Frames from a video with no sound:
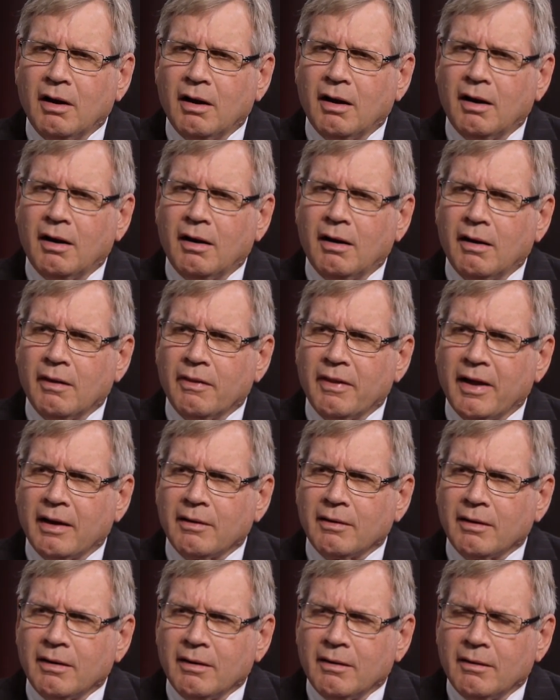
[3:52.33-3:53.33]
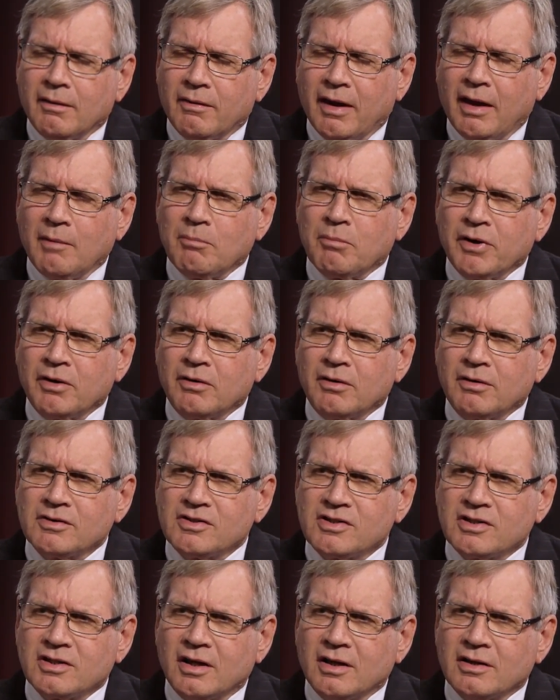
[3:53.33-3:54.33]
That bill
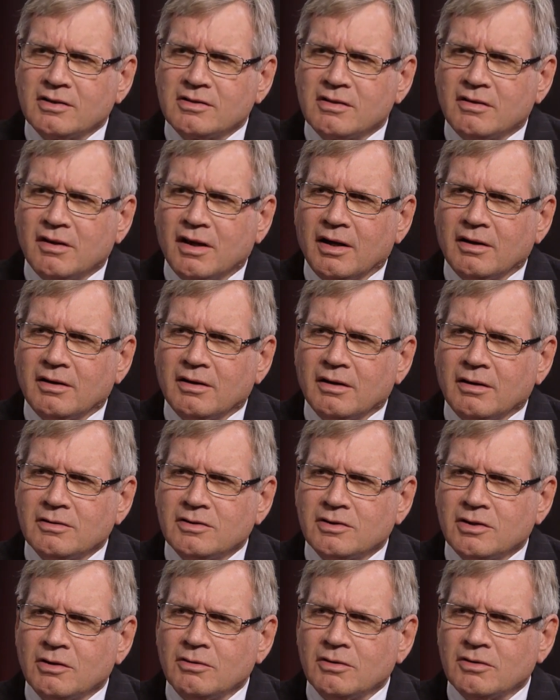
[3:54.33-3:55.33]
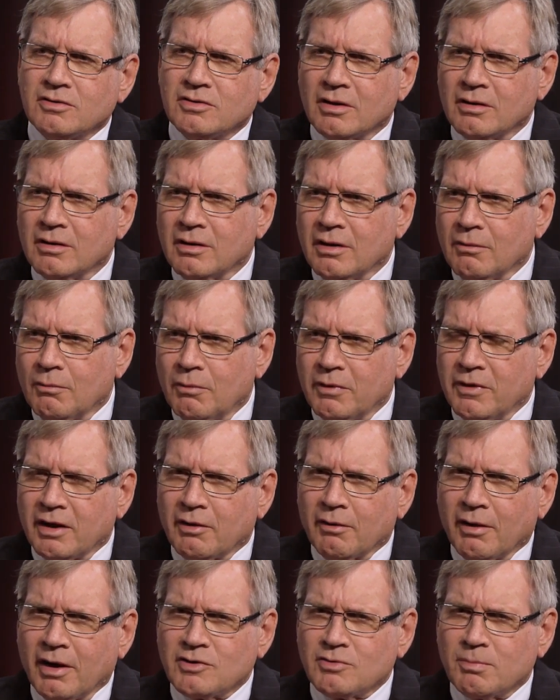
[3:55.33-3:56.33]
says that students, when they
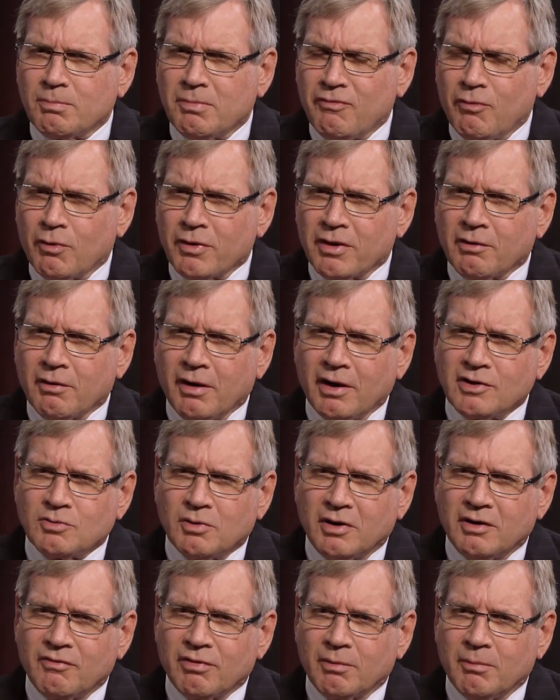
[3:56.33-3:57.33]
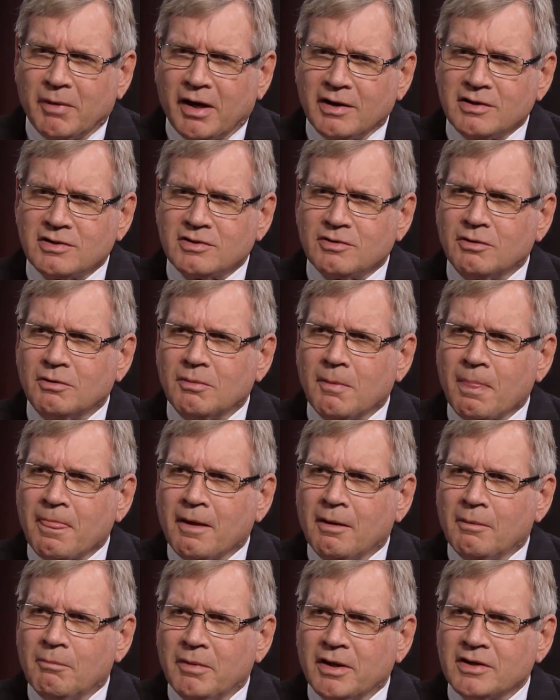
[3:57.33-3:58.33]
before they graduate from high school,
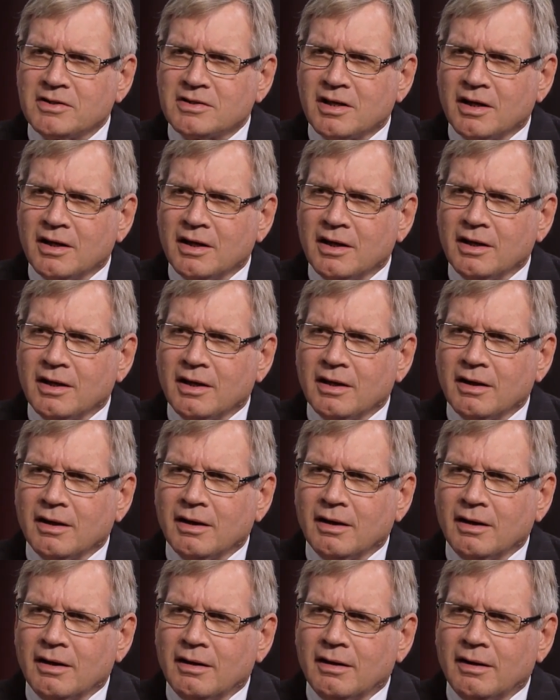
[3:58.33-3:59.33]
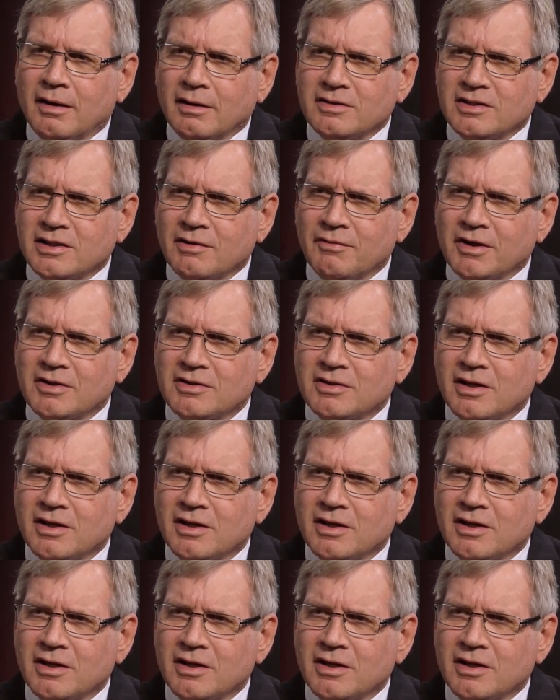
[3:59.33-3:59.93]
must take a civics